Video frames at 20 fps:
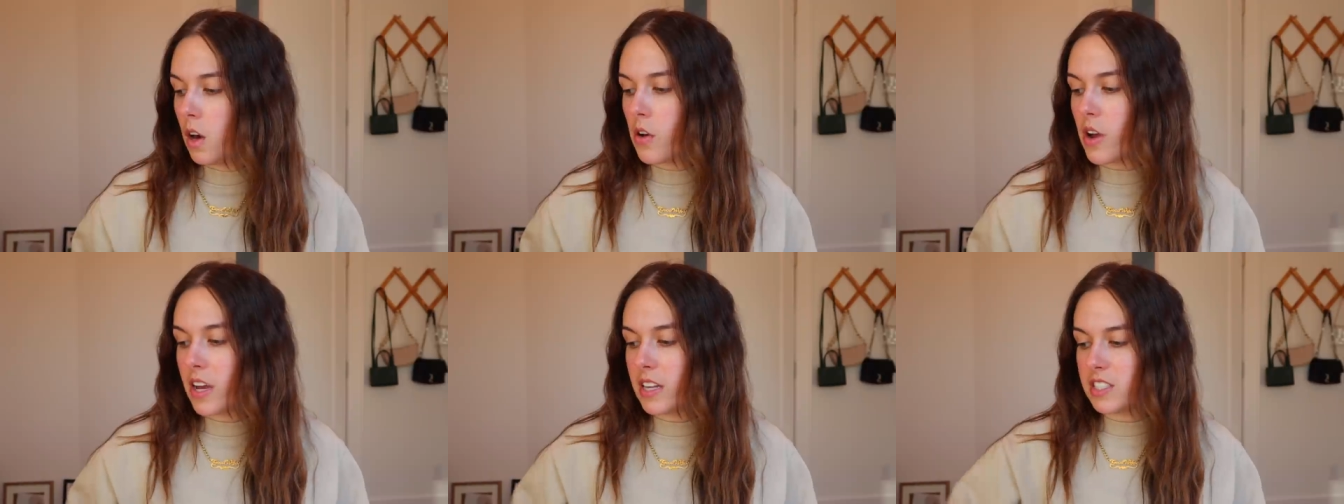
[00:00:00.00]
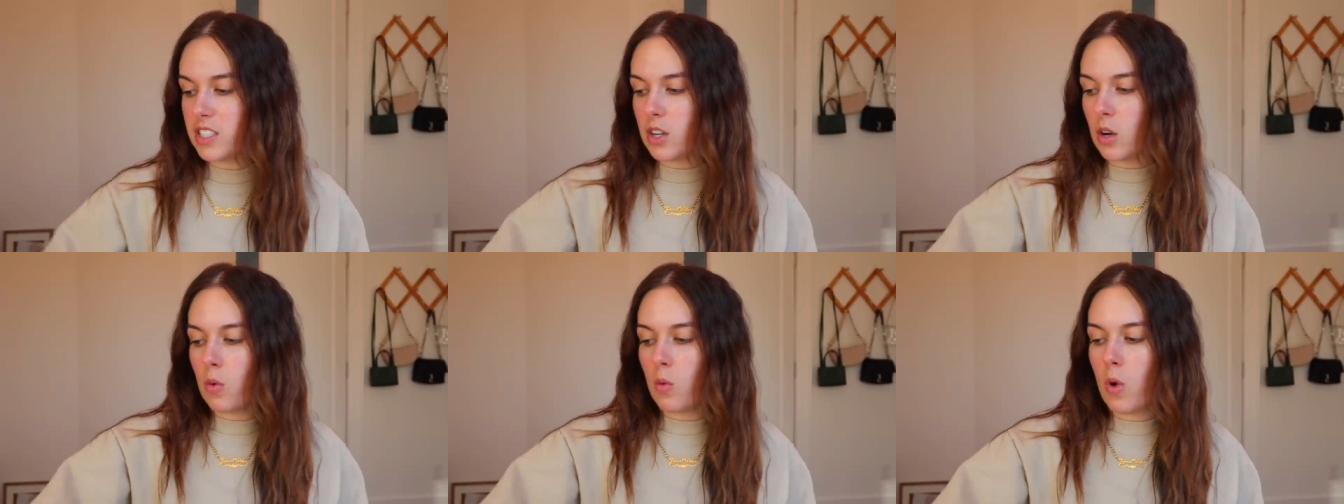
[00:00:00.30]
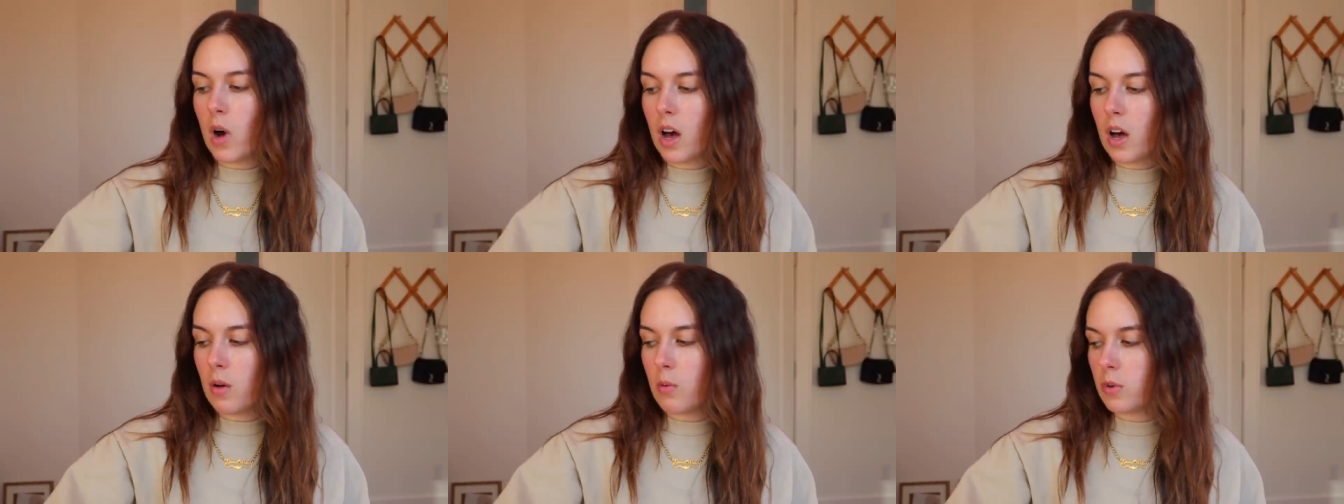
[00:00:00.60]
Okay, so
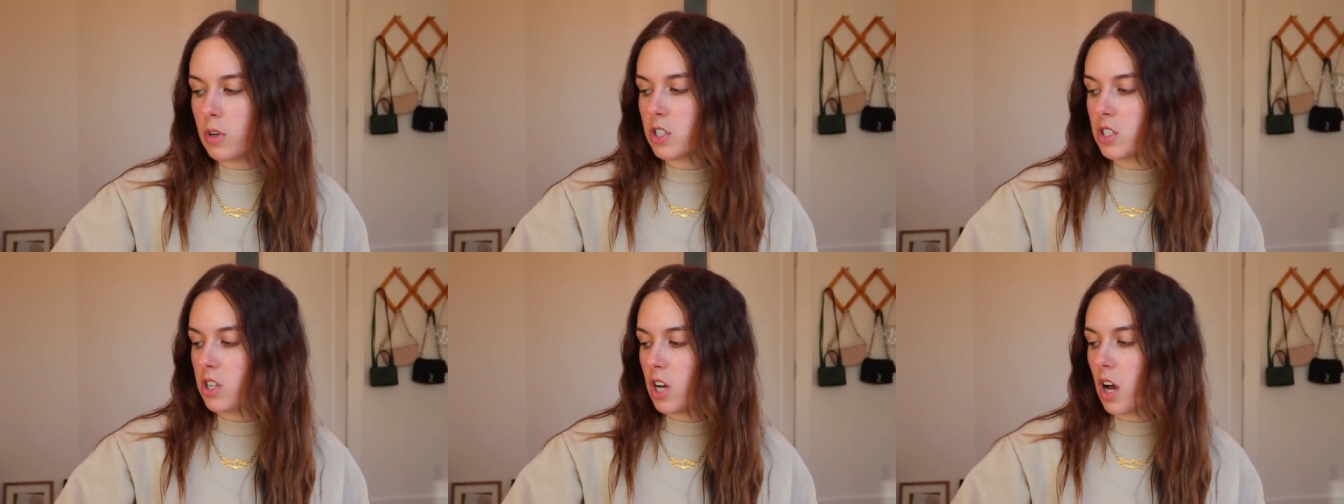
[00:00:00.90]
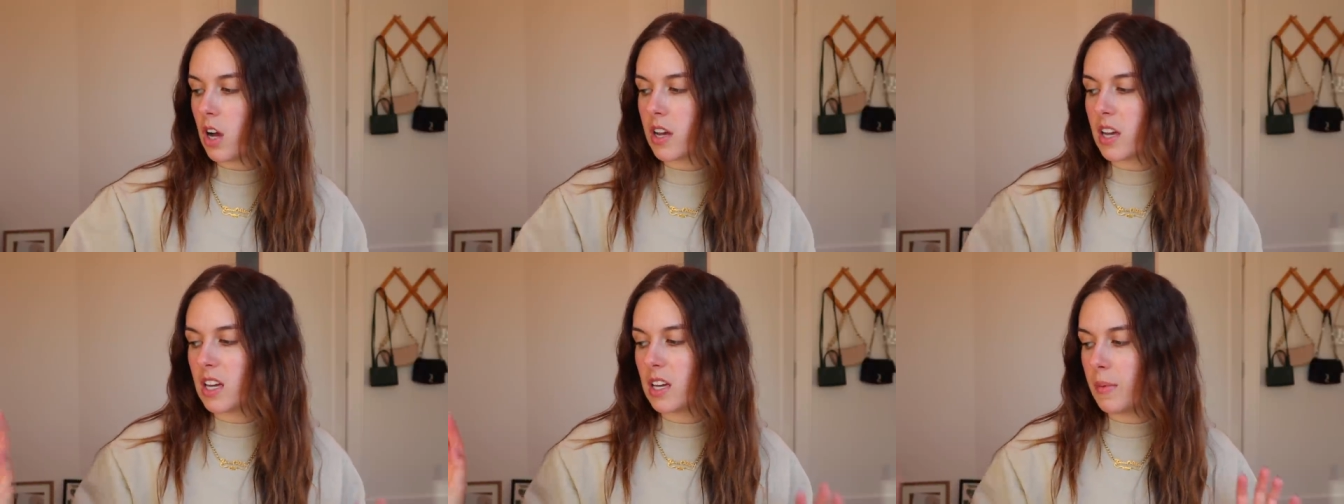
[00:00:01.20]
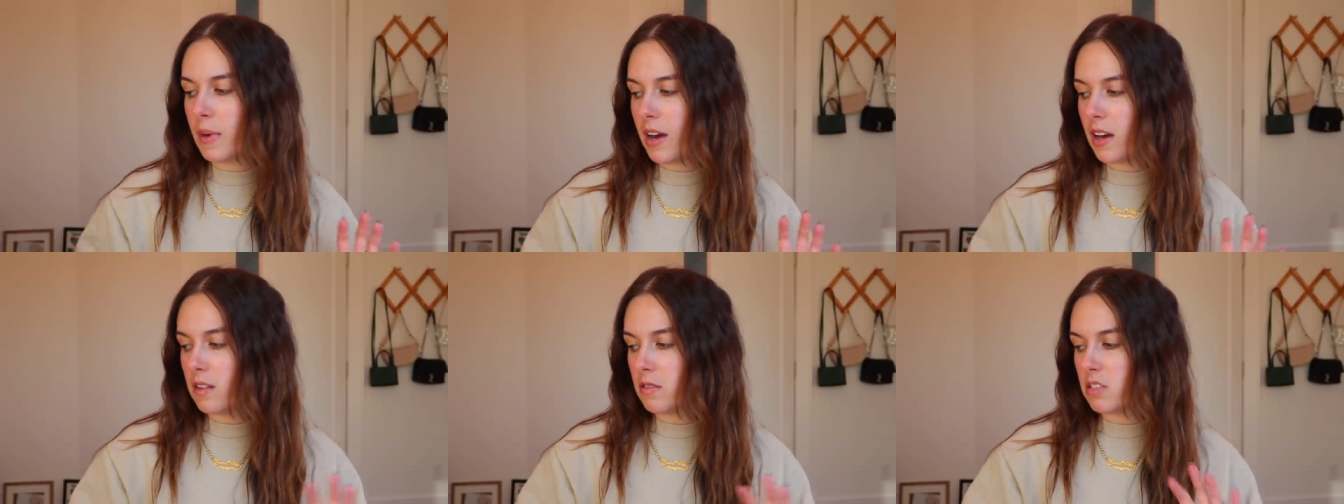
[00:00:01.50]
while we're talking
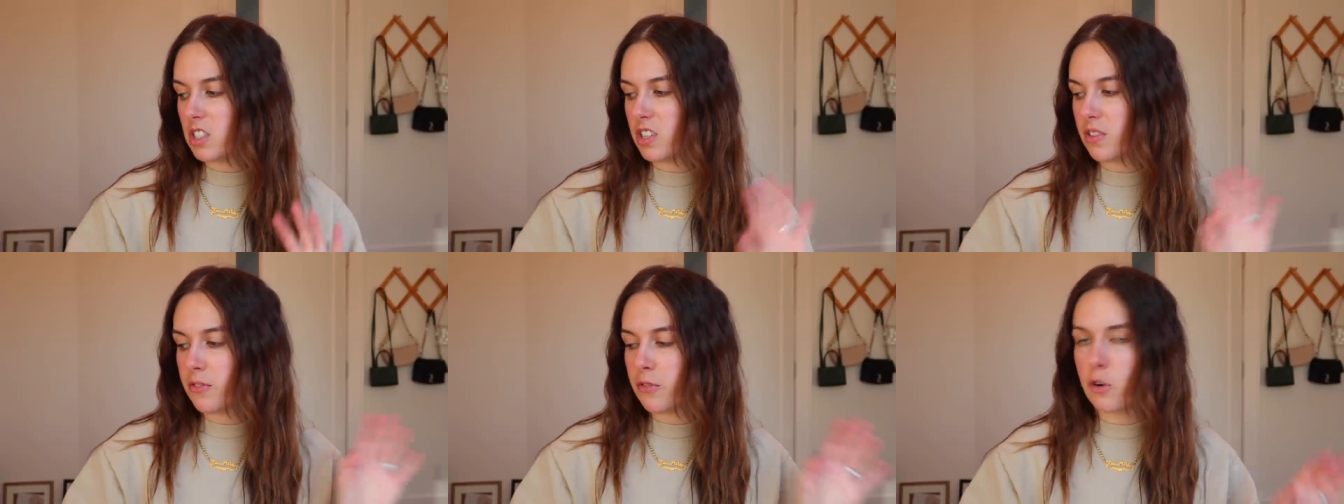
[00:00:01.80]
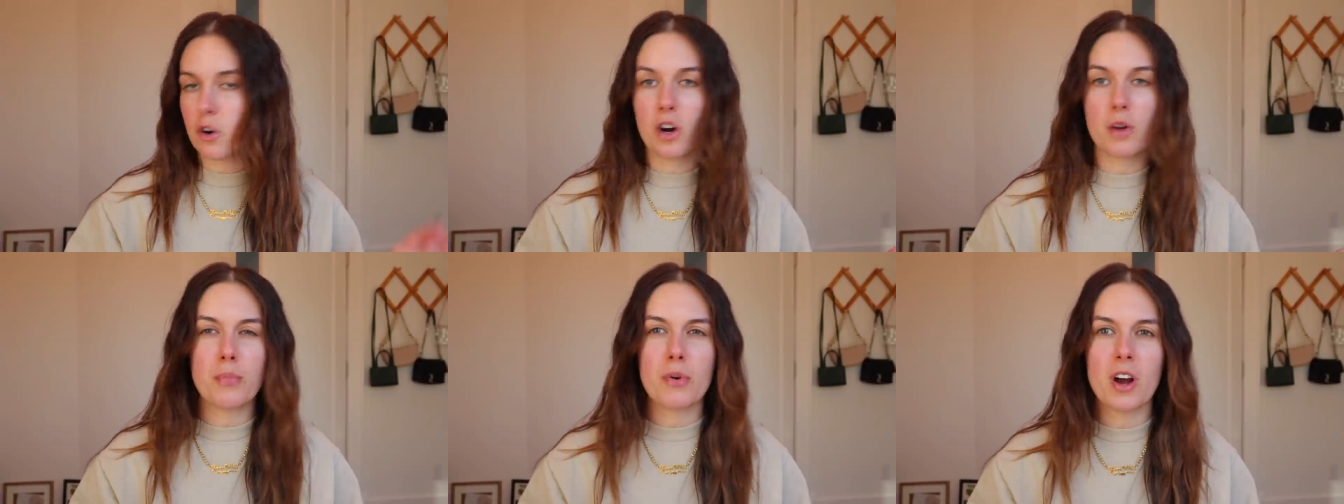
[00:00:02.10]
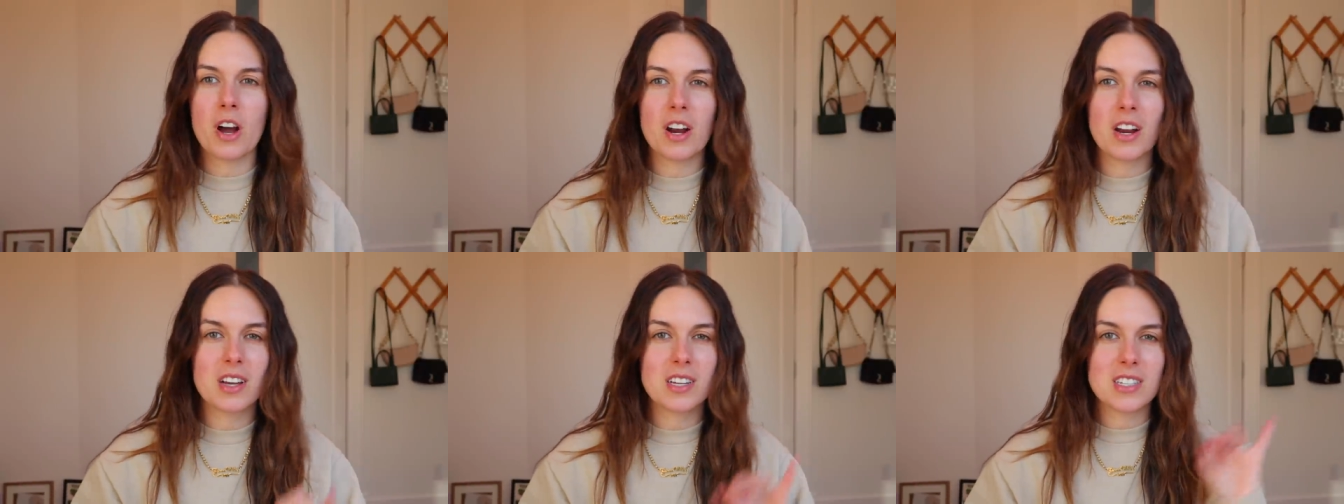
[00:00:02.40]
about Sephora
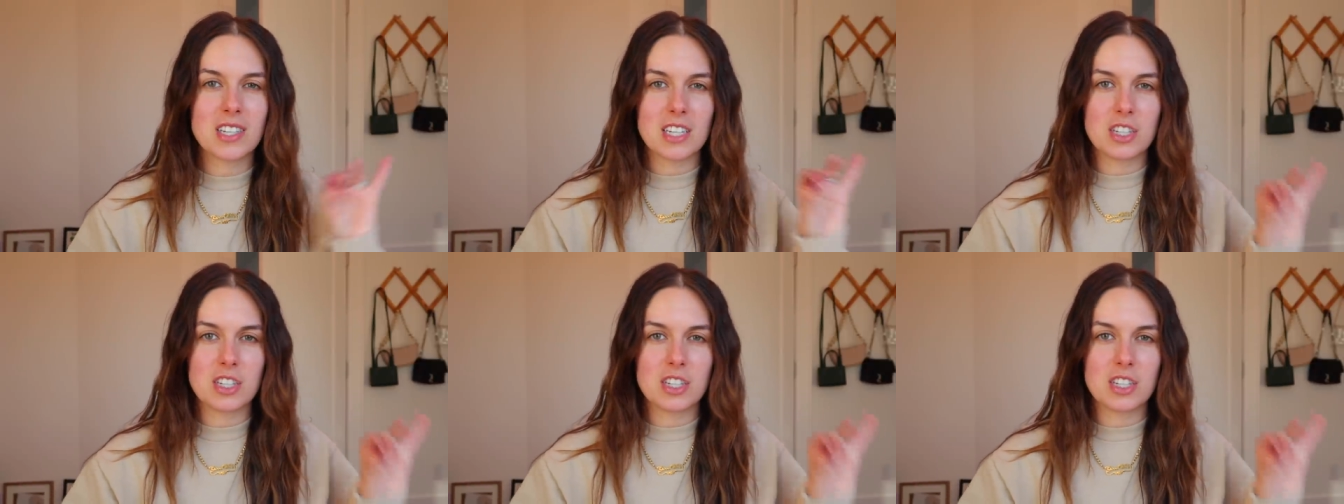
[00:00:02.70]
products,